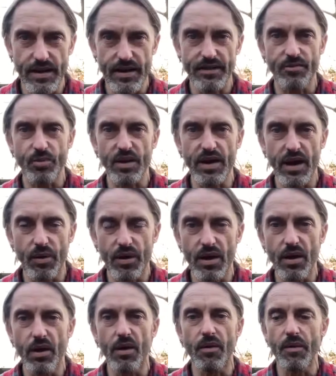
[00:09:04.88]
and as we're going
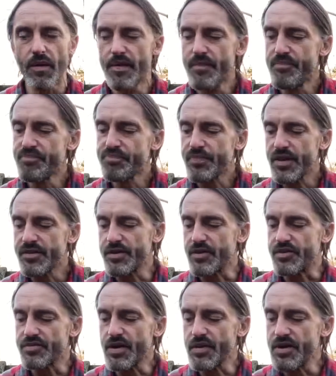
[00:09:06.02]
along. So
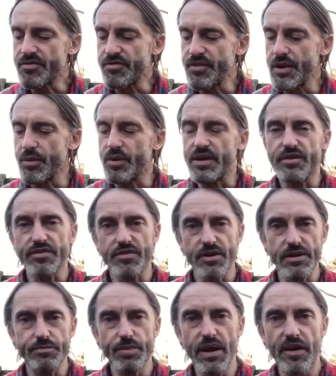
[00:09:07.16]
it's very fluid, it's
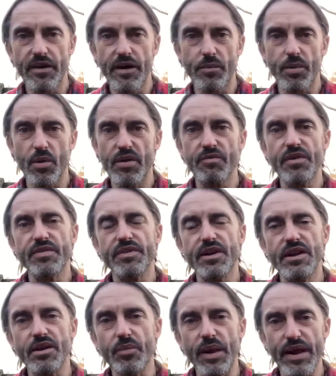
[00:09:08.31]
very pliable. Everything
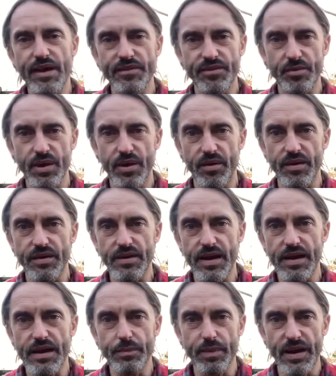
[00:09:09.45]
that we add to it on a
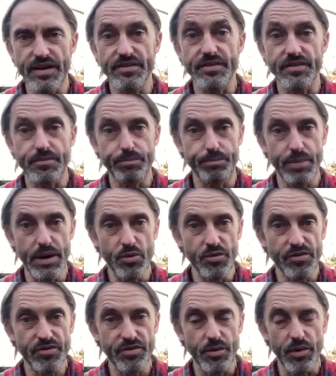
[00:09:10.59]
daily basis
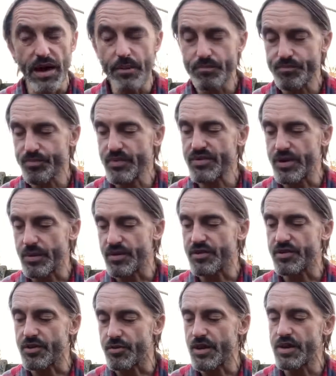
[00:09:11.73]
builds to it. So it's
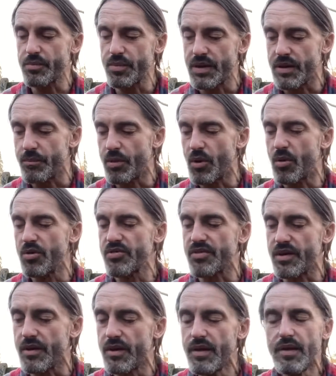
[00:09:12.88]
incredibly
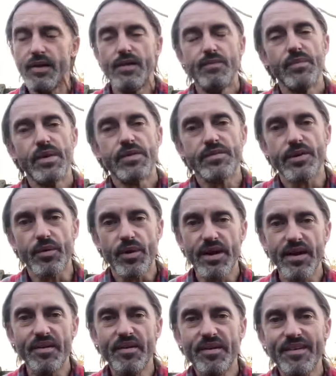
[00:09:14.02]
important. So I
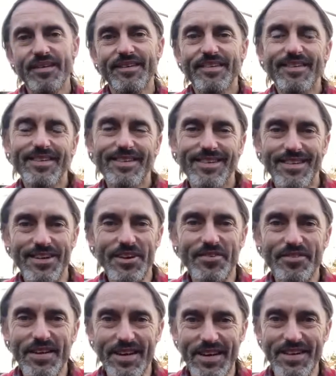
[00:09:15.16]
know you're
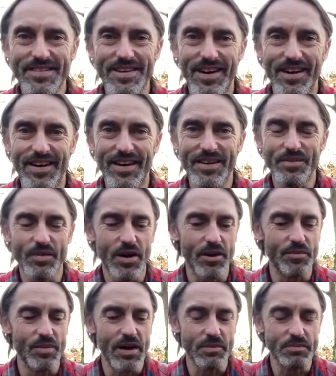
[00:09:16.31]
feeling tired.
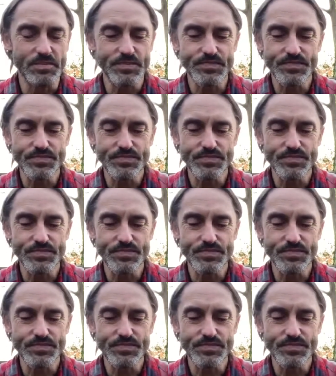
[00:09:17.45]
I'm, um,